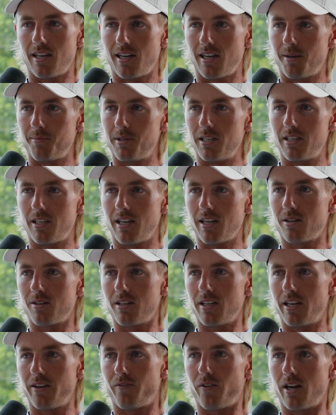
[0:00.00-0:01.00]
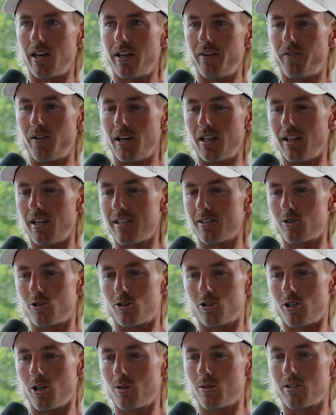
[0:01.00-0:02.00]
I mean, like if I like
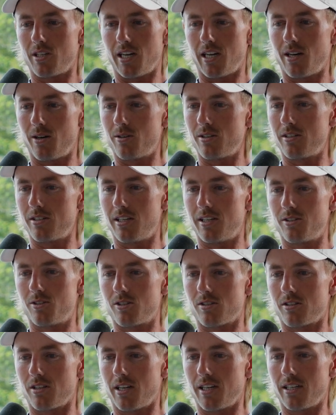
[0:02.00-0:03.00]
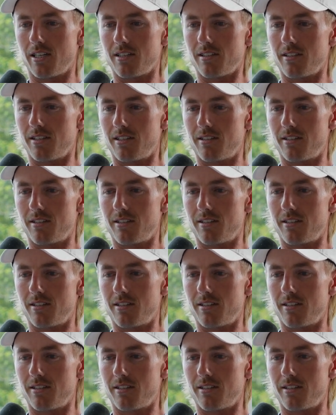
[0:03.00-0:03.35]
choke down and just like